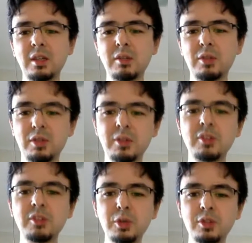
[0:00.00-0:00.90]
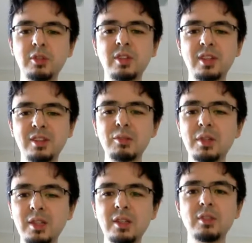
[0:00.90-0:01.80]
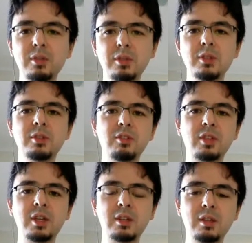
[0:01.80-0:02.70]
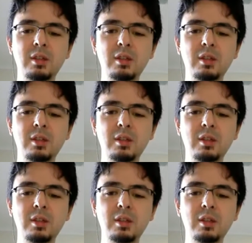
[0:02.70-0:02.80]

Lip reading: recruiters notice that. They really do notice that.